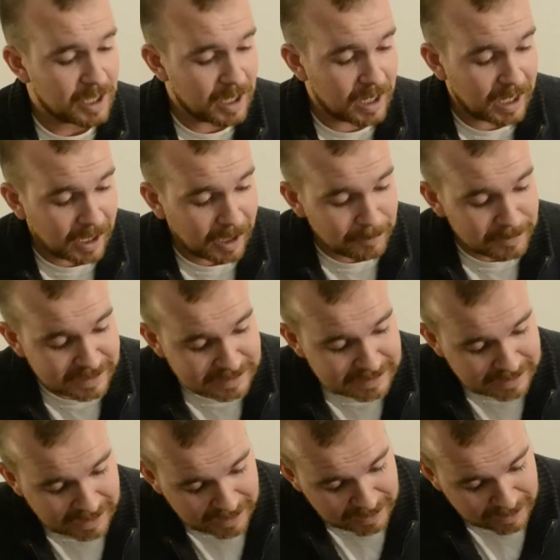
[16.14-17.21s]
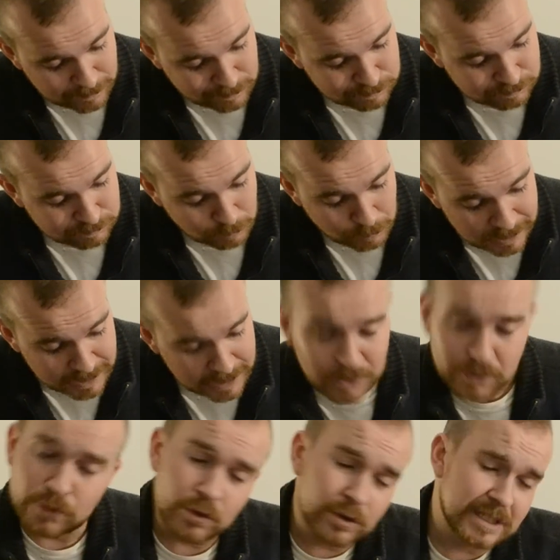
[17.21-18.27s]
It's a really
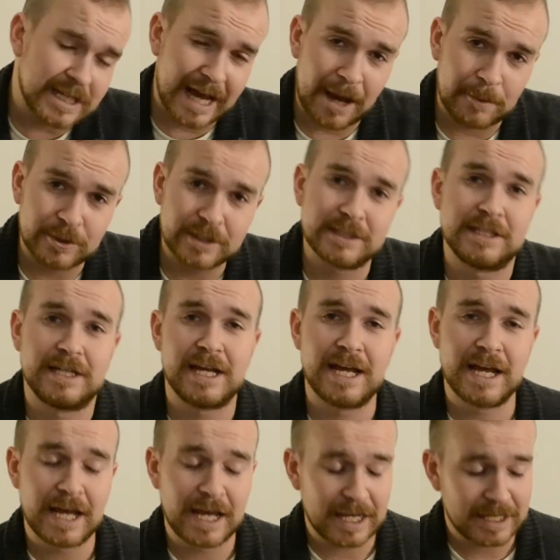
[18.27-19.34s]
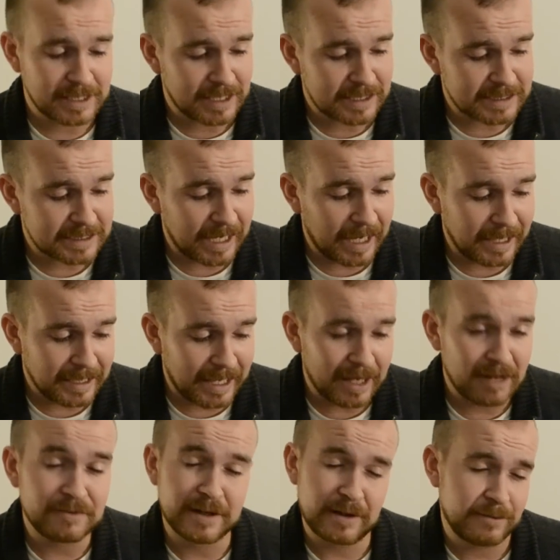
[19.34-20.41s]
cool tablet, and it's got a
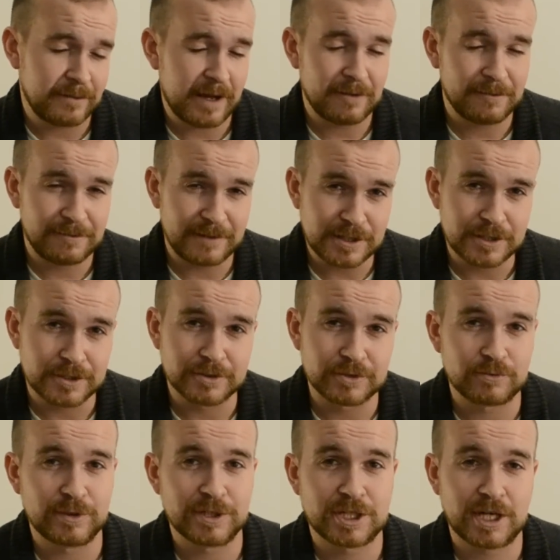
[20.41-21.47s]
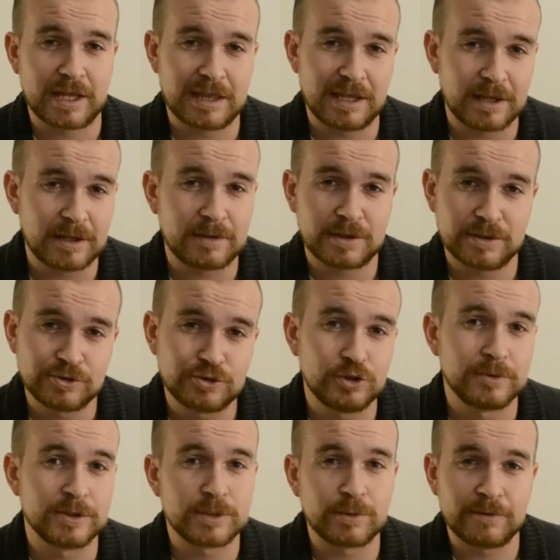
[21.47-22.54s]
lot of innovative features which I think
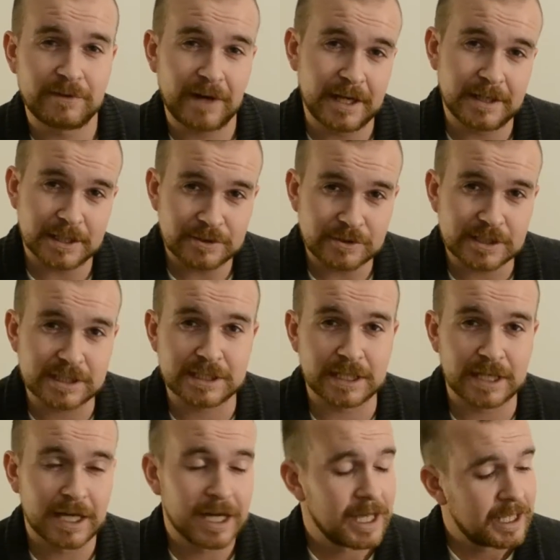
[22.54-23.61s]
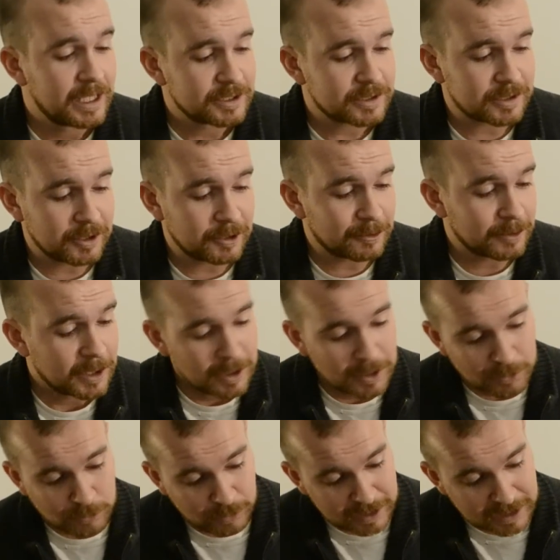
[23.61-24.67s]
consumers will find interesting. So
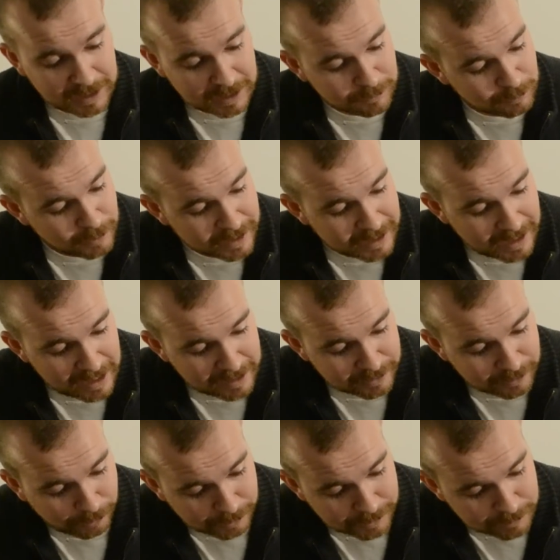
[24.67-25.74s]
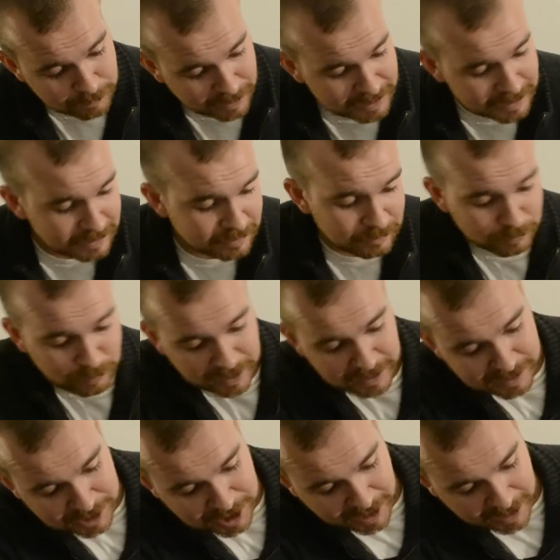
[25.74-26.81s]
we went ahead and ordered one and wanted
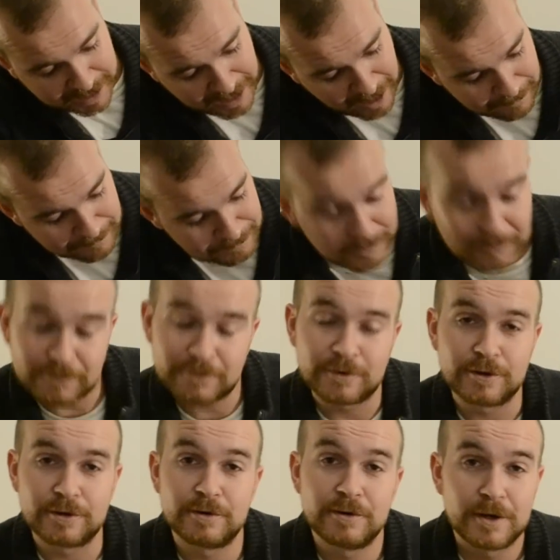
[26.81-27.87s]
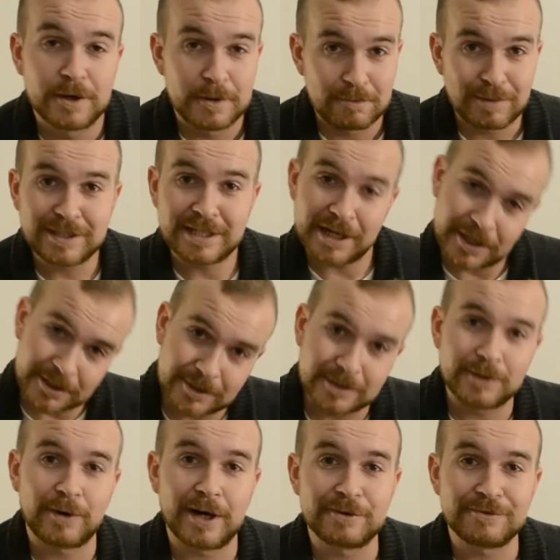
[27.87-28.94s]
to check it out for
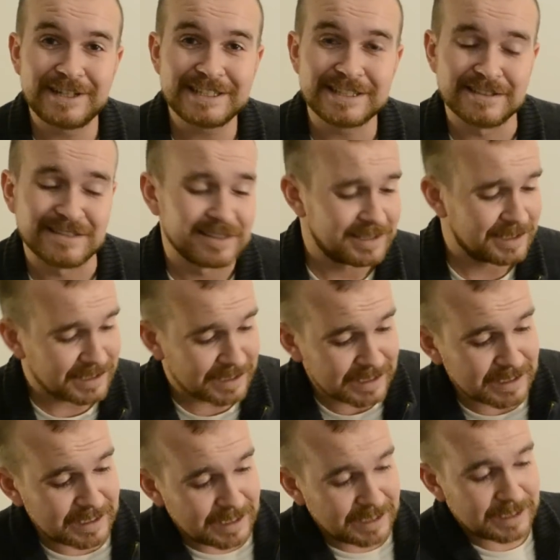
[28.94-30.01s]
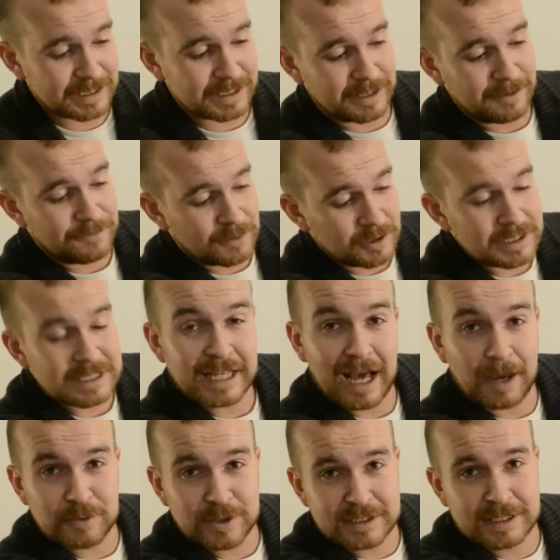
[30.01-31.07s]
particularly one reason. This is the first
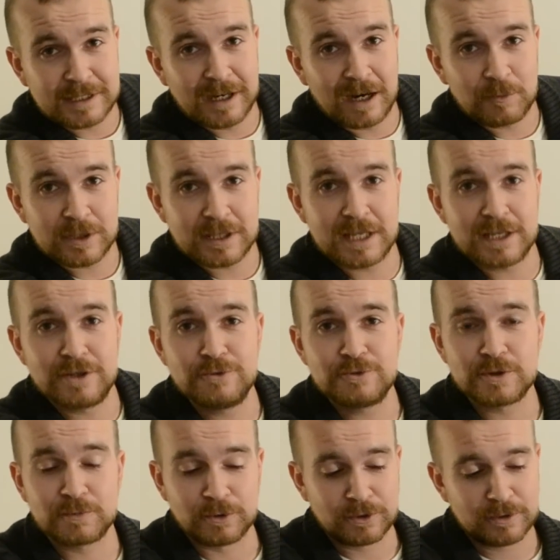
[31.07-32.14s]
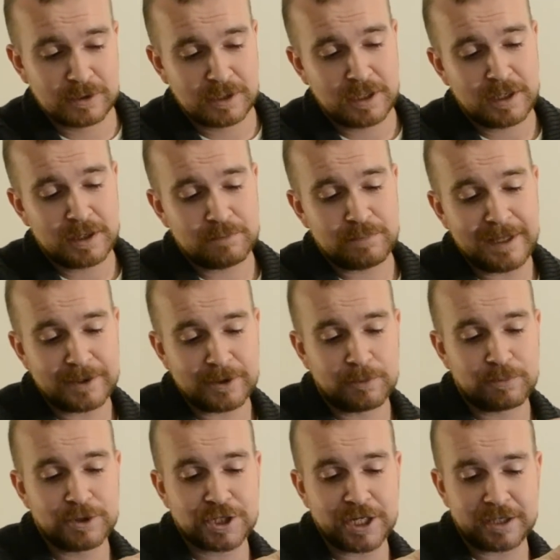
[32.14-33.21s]
tablet to come with a usable Pico
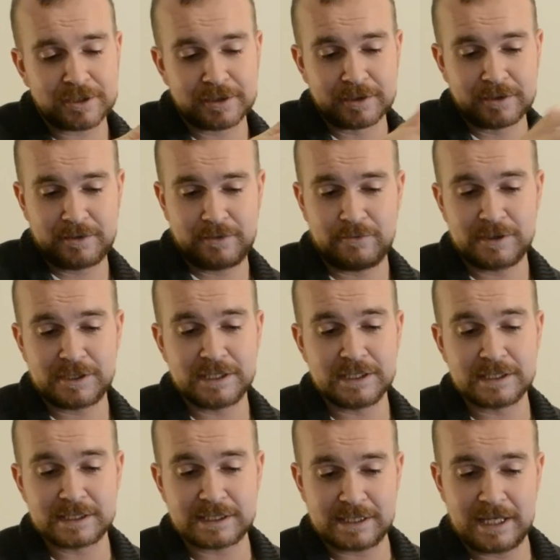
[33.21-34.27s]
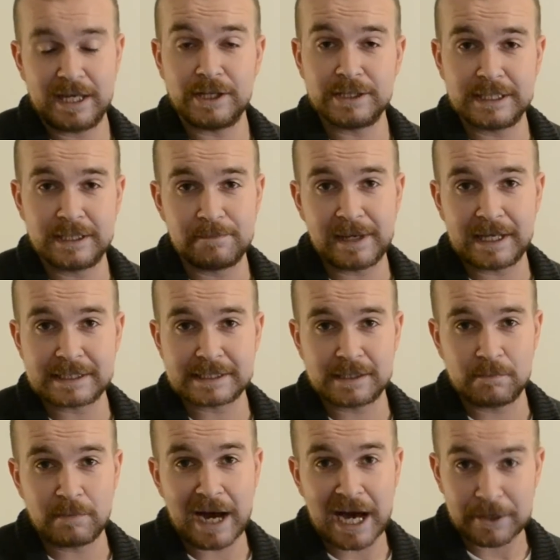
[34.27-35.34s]
Projector, which is held in the base of
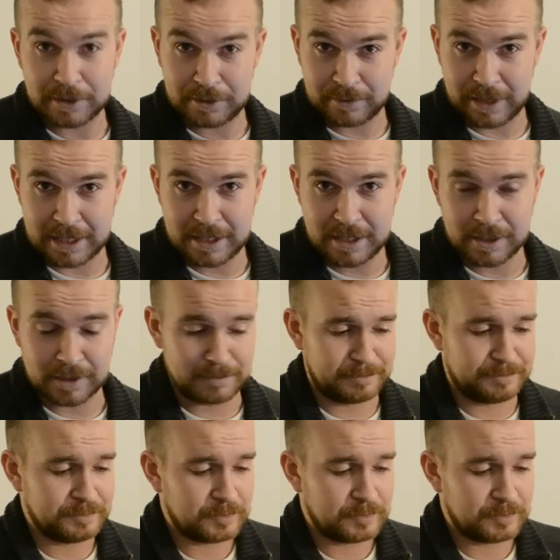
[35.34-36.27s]
the battery right here.